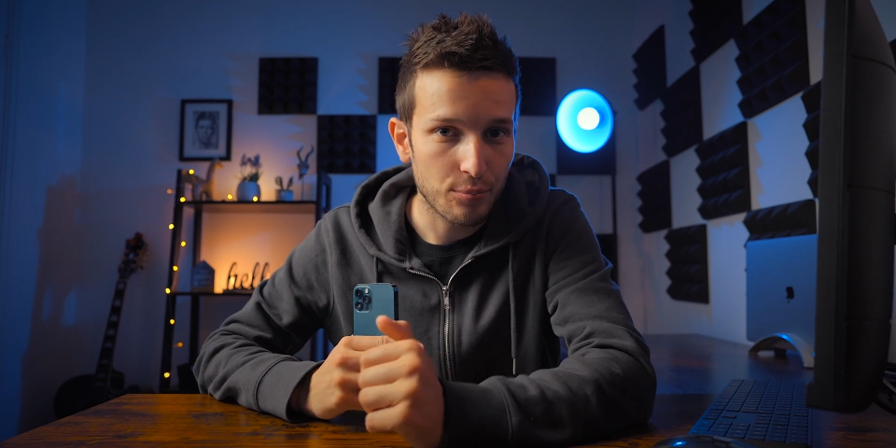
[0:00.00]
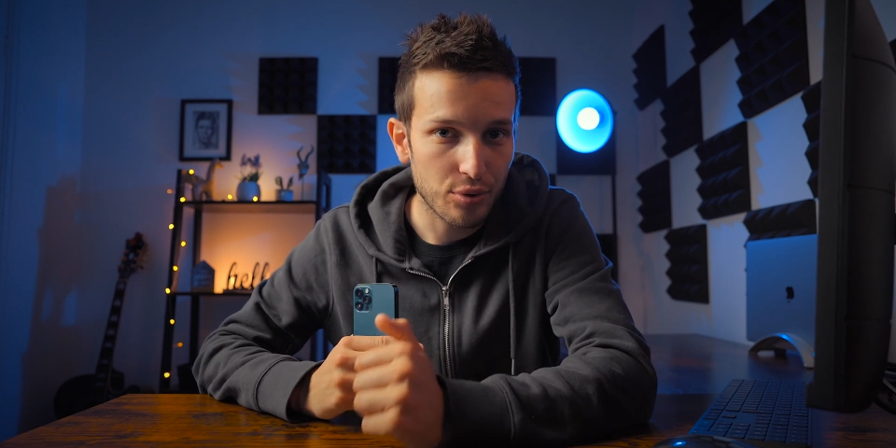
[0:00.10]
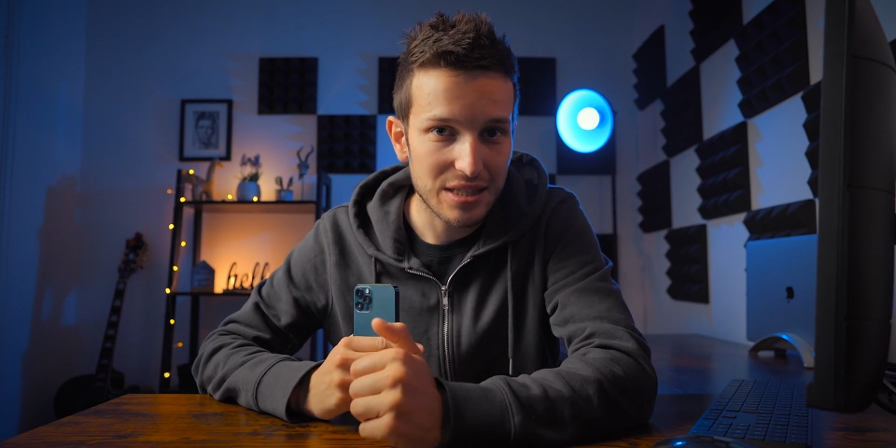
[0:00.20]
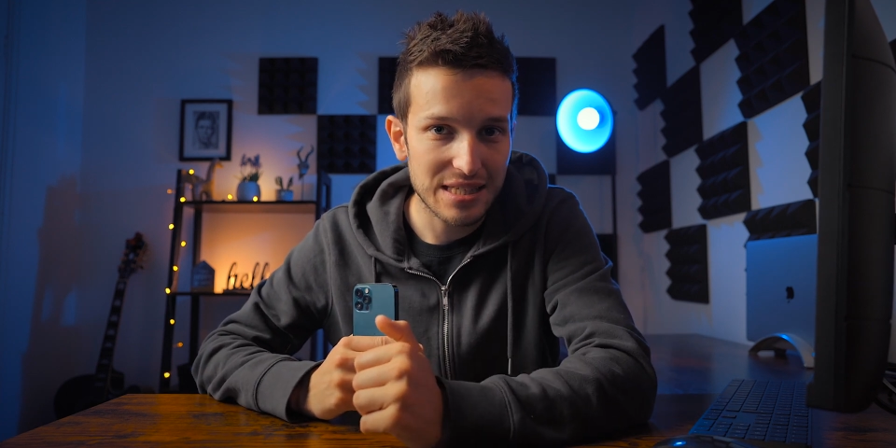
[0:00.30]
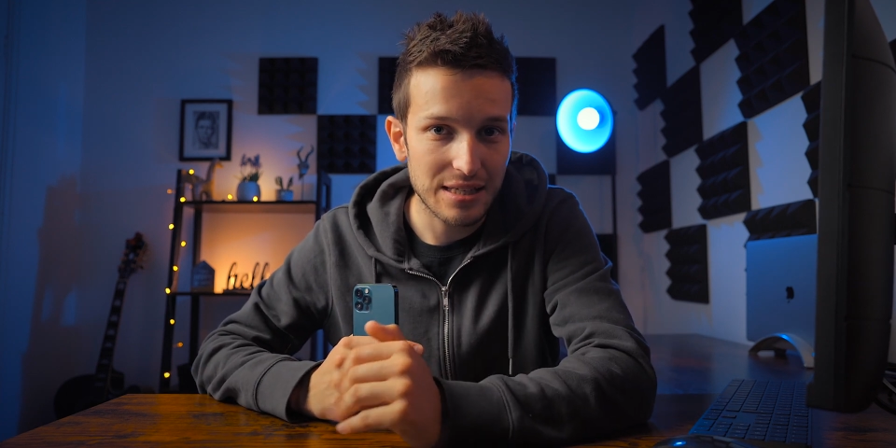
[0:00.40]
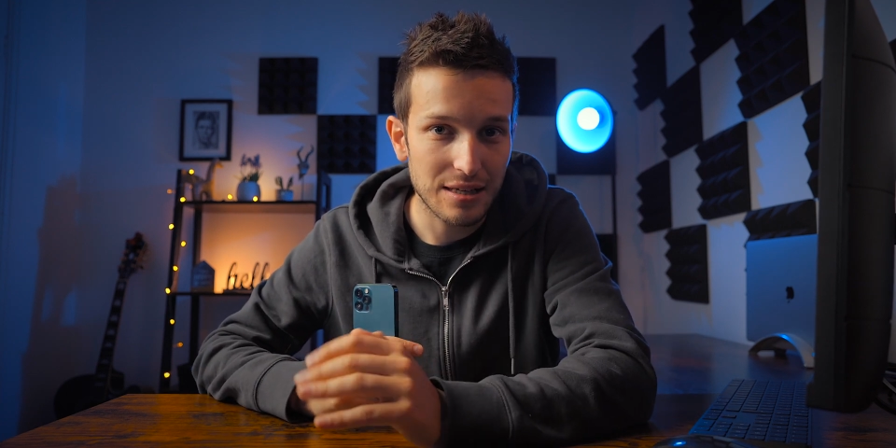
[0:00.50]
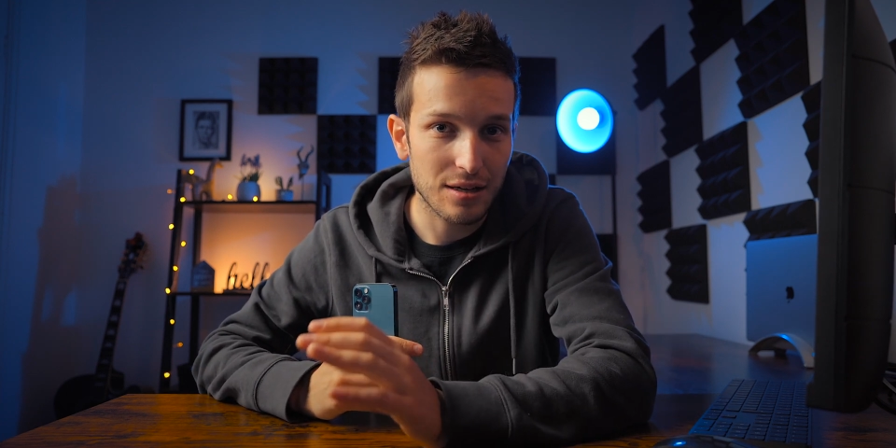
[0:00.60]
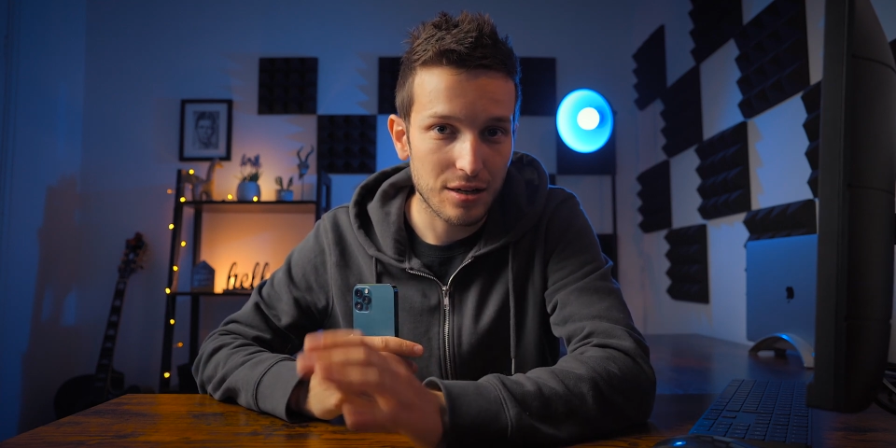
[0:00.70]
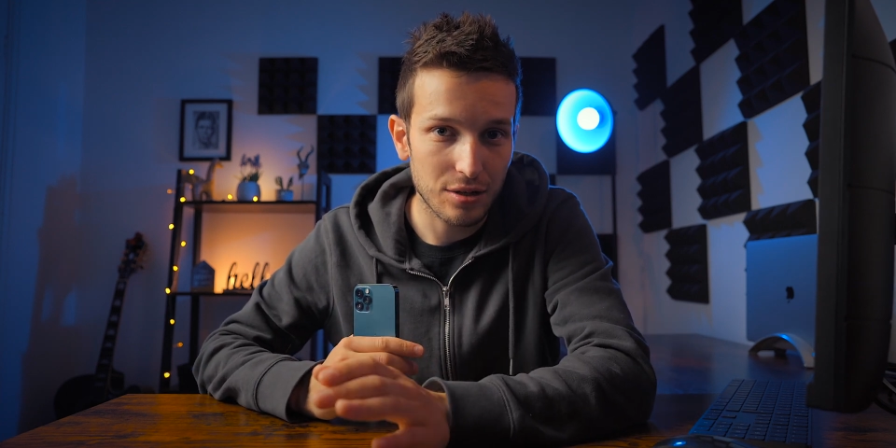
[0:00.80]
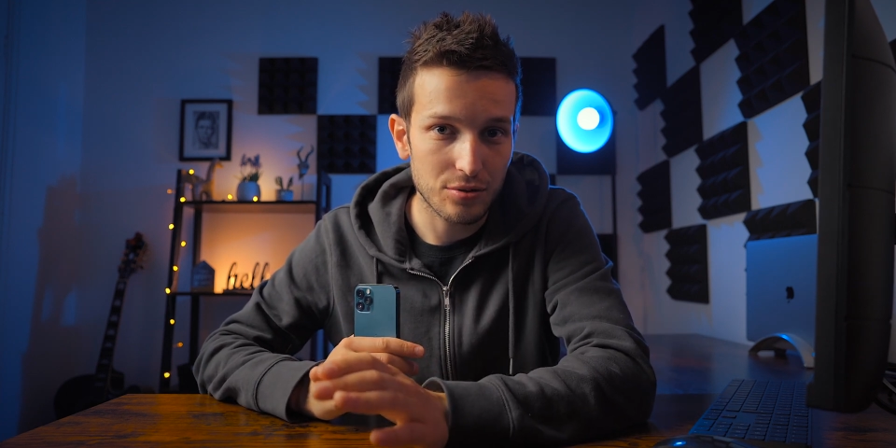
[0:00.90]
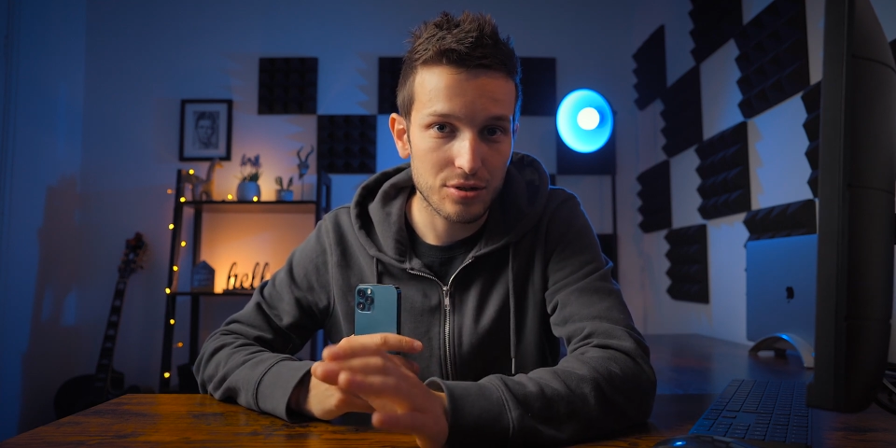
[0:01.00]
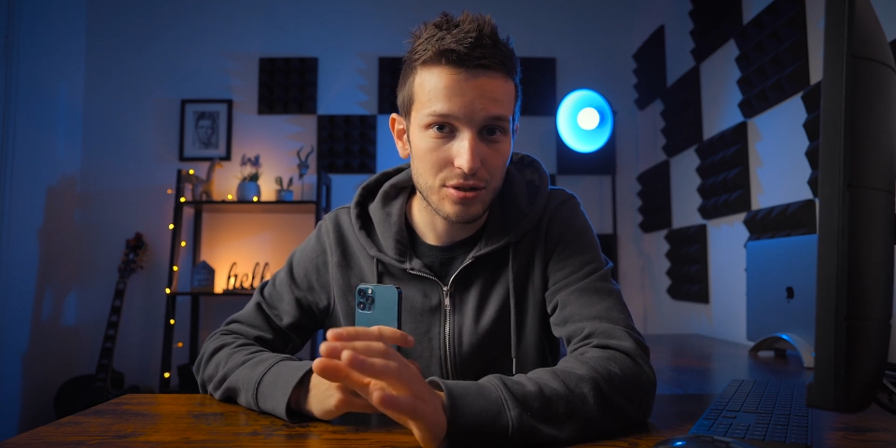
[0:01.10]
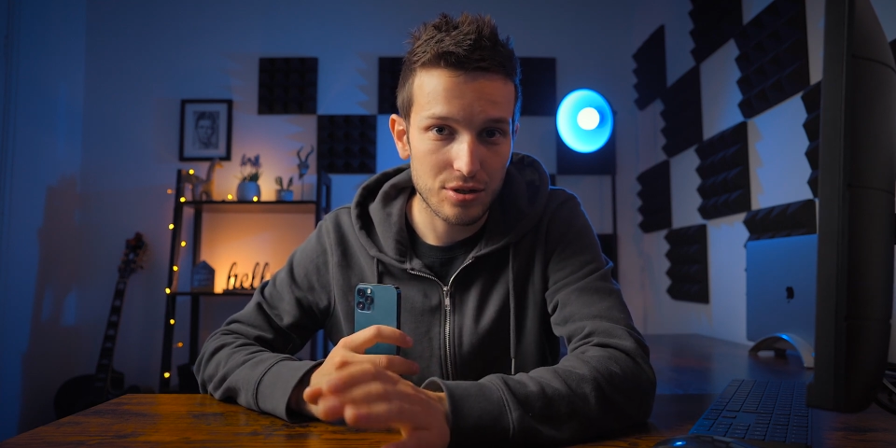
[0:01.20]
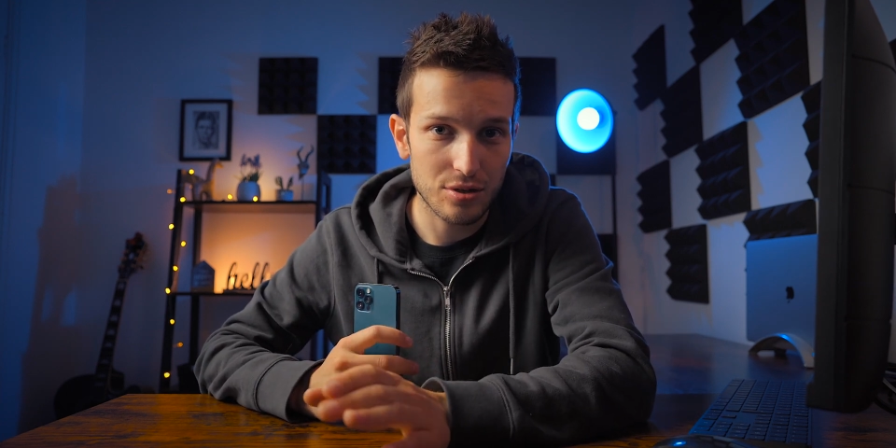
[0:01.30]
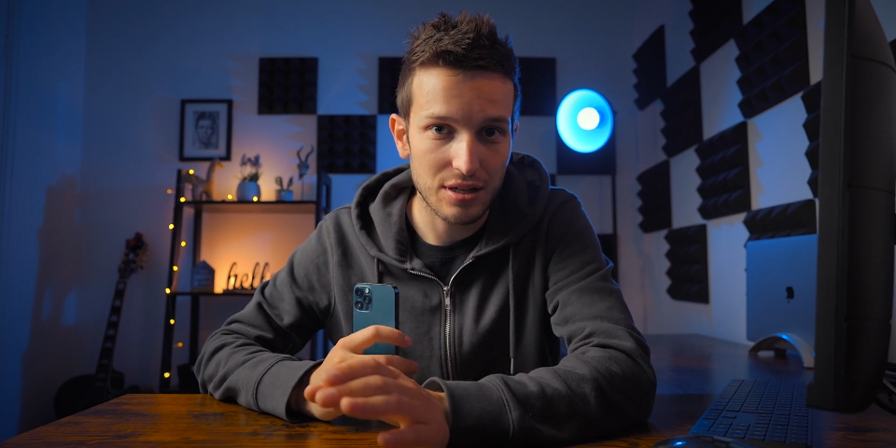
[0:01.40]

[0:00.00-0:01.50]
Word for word: pretty close to